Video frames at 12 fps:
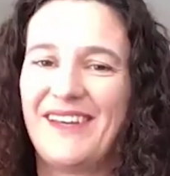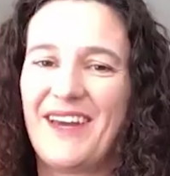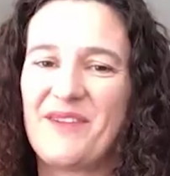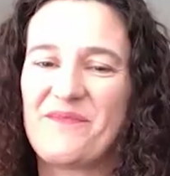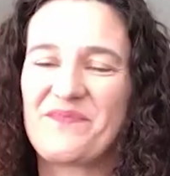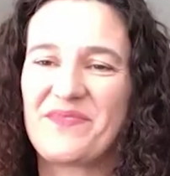
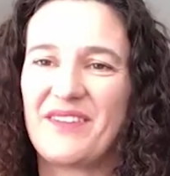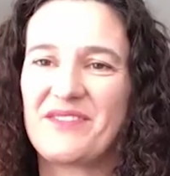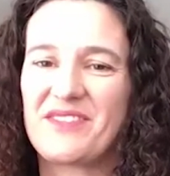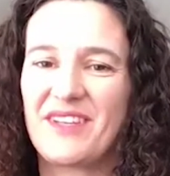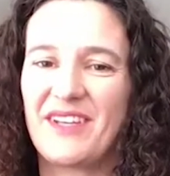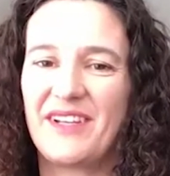I've
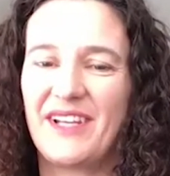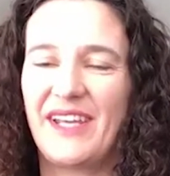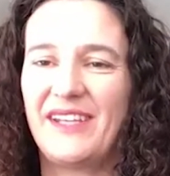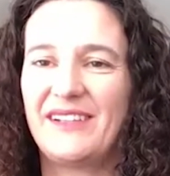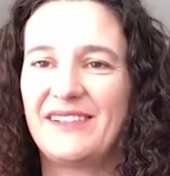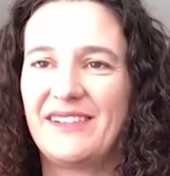
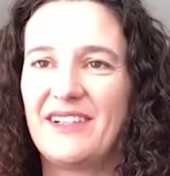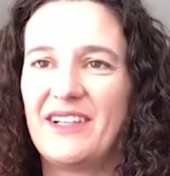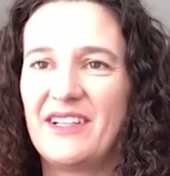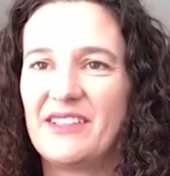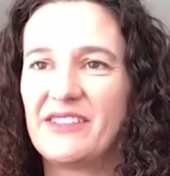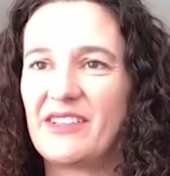certainly
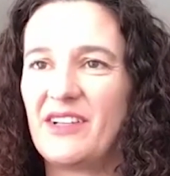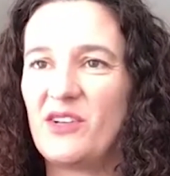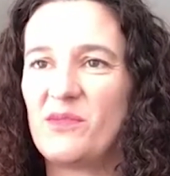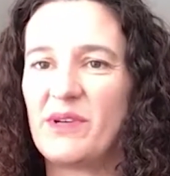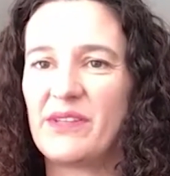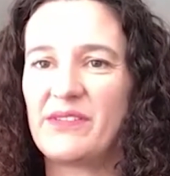learned a
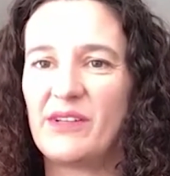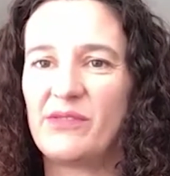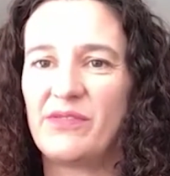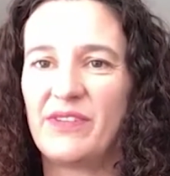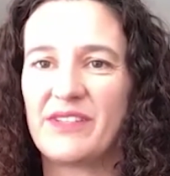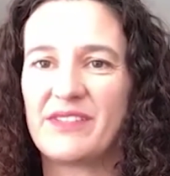lot
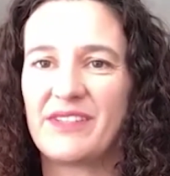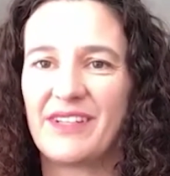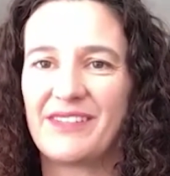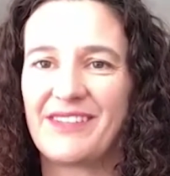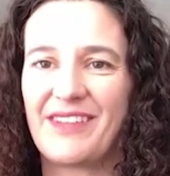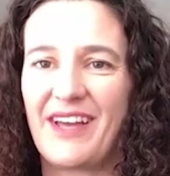myself listening
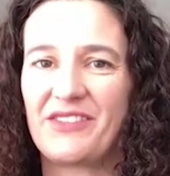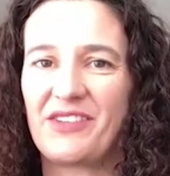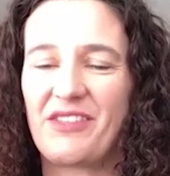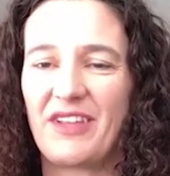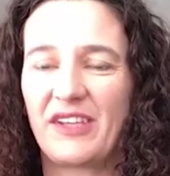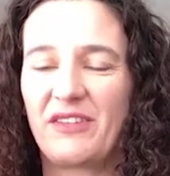to that, so
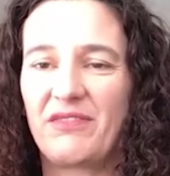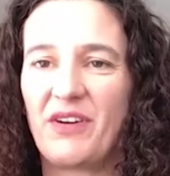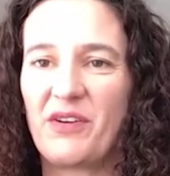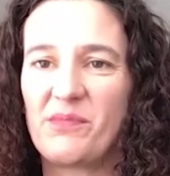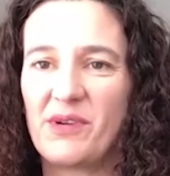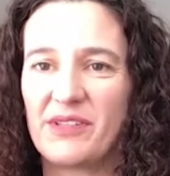thank you
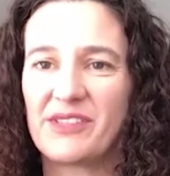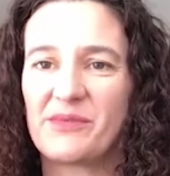very much.